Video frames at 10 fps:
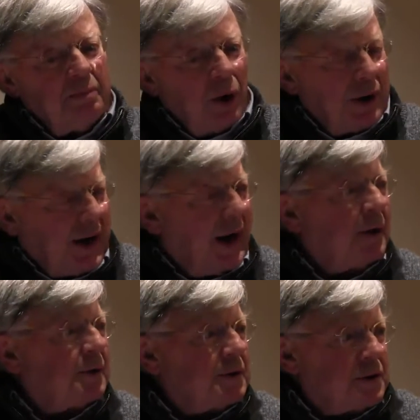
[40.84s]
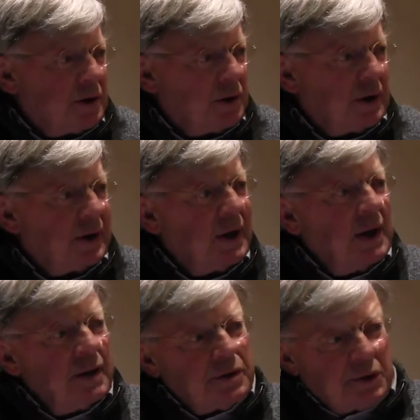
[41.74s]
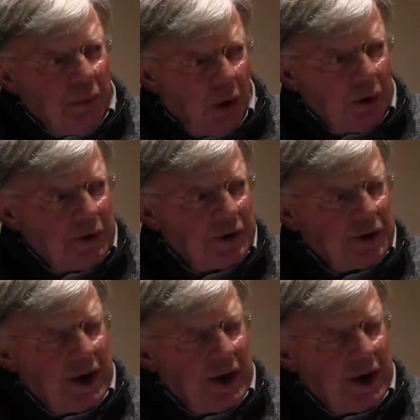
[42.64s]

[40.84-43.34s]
all recognition. We need